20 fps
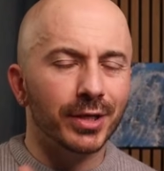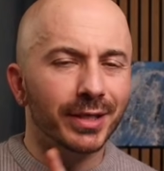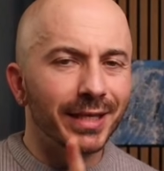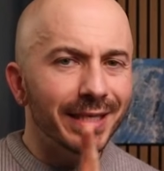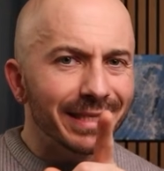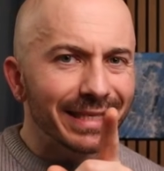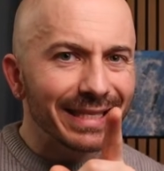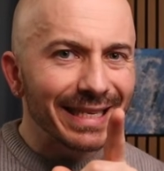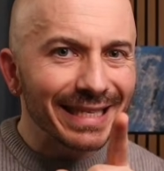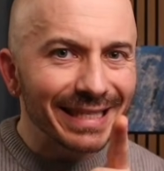
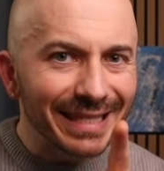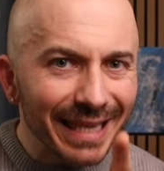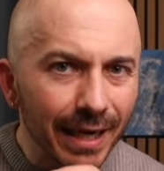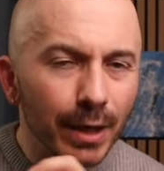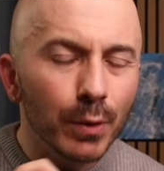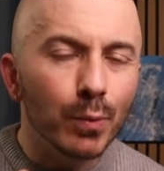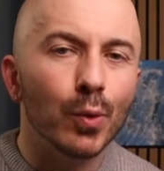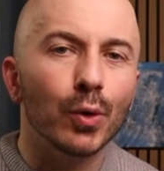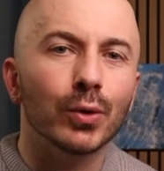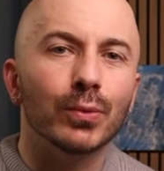this is
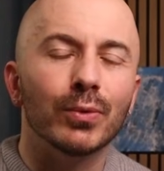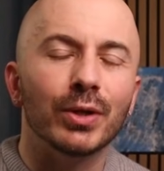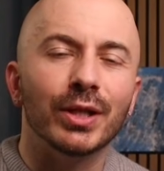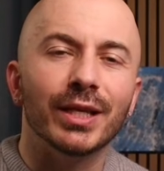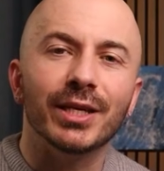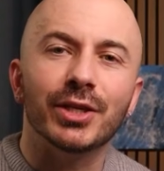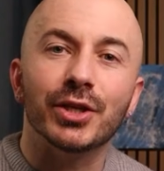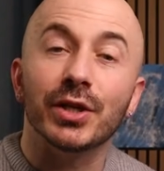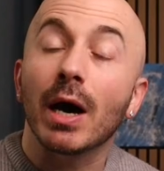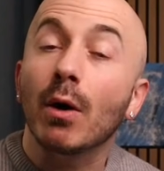exactly what we
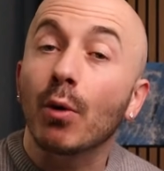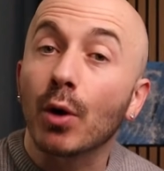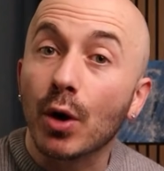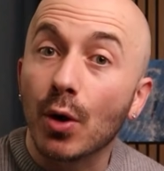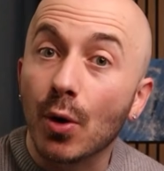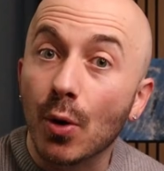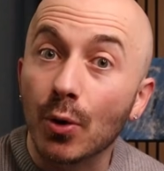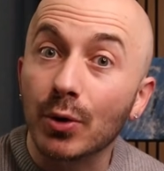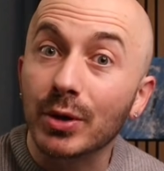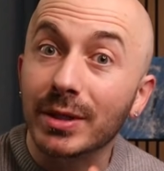teach in our
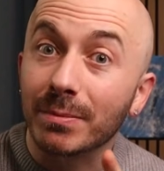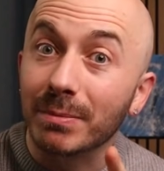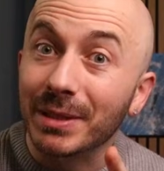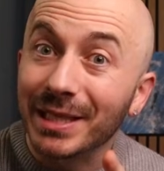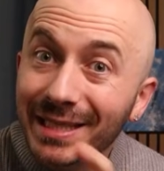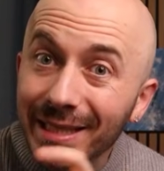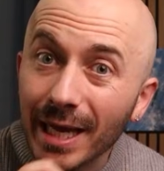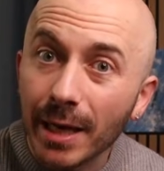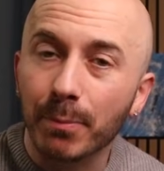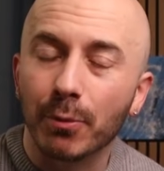course, The
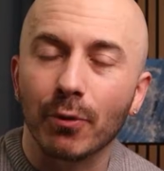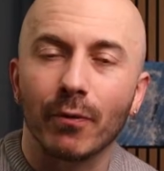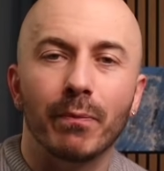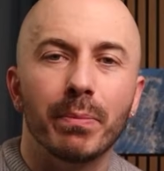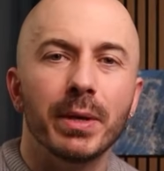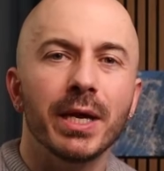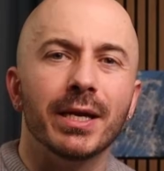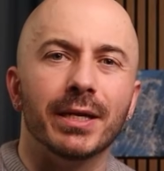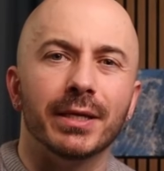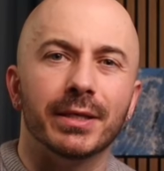Mistake-Proof
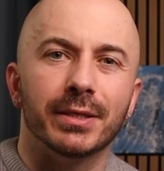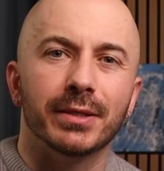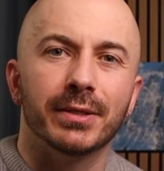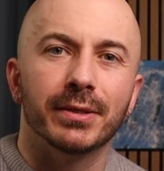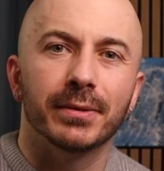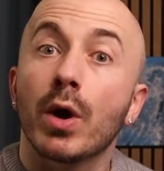Pianist.